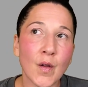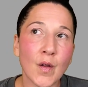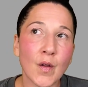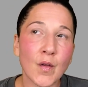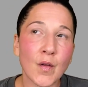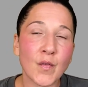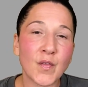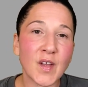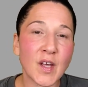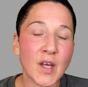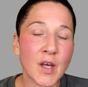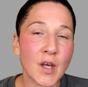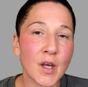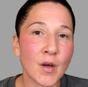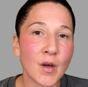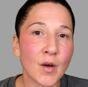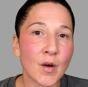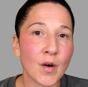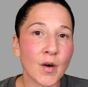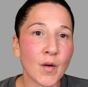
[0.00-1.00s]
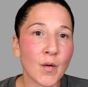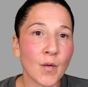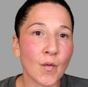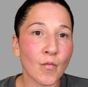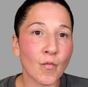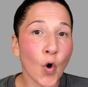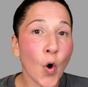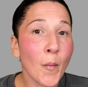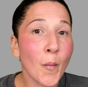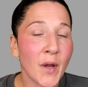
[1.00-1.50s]
the
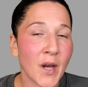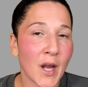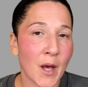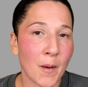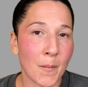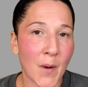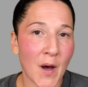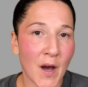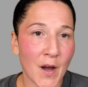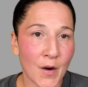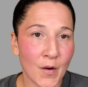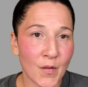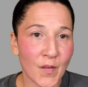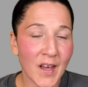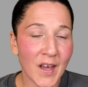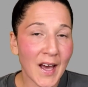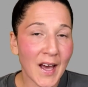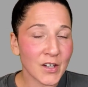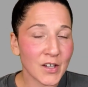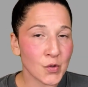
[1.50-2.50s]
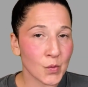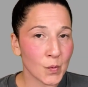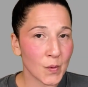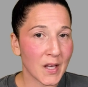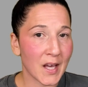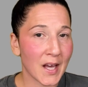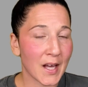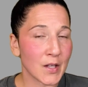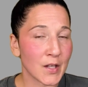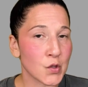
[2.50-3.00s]
Roman Empire, they actually
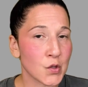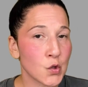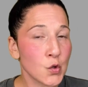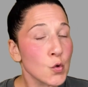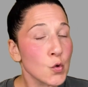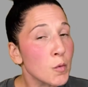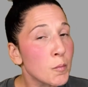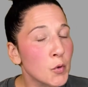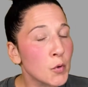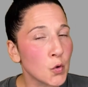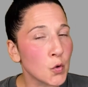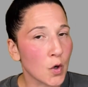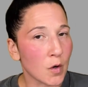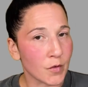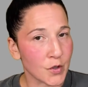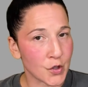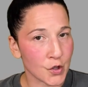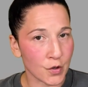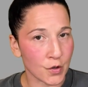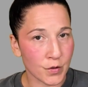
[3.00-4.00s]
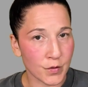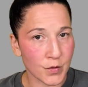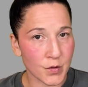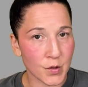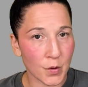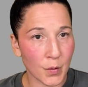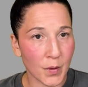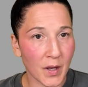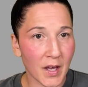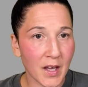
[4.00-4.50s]
had two Pluto returns,
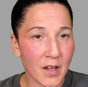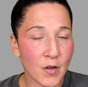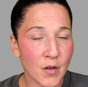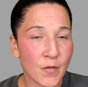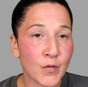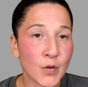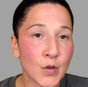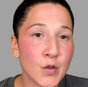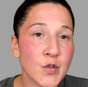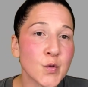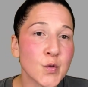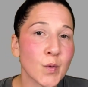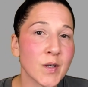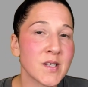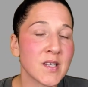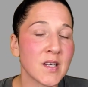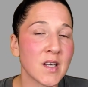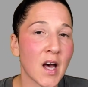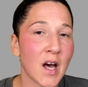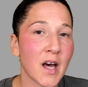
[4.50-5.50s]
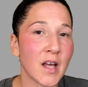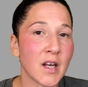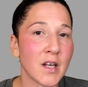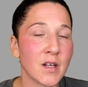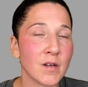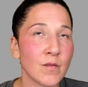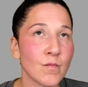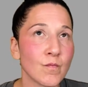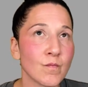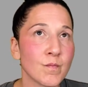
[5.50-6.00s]
okay? The first one did not
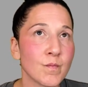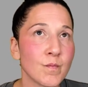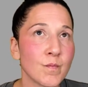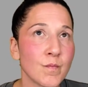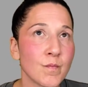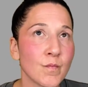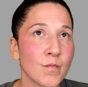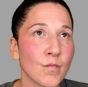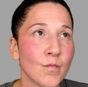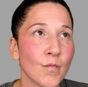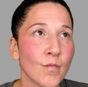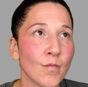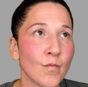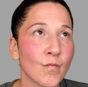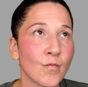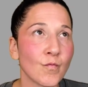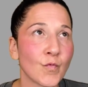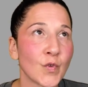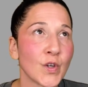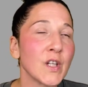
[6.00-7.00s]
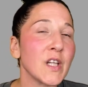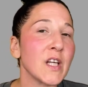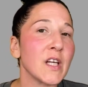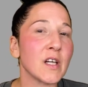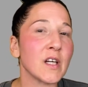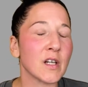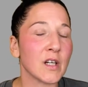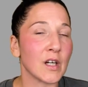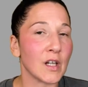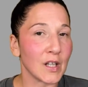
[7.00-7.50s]
really
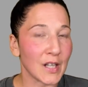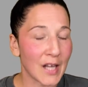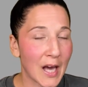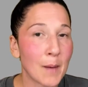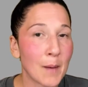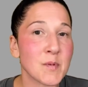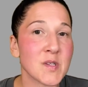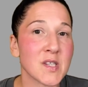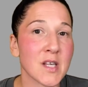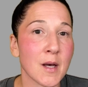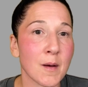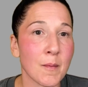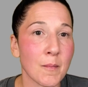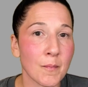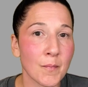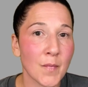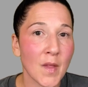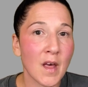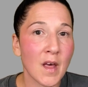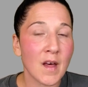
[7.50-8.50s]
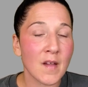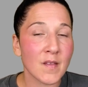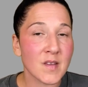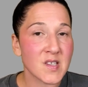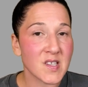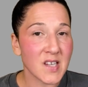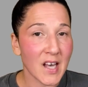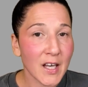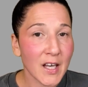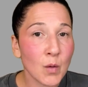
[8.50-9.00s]
collapse them. The
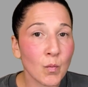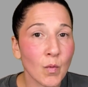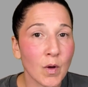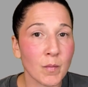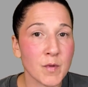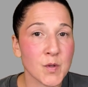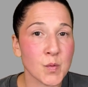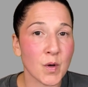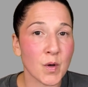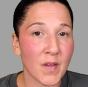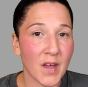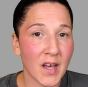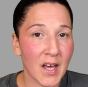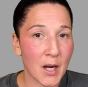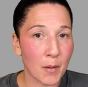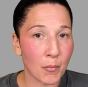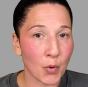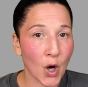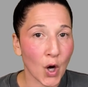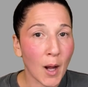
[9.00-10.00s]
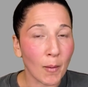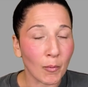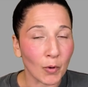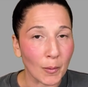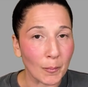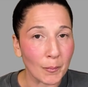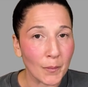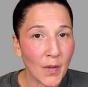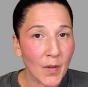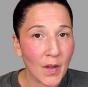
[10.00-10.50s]
second one was where they had a problem.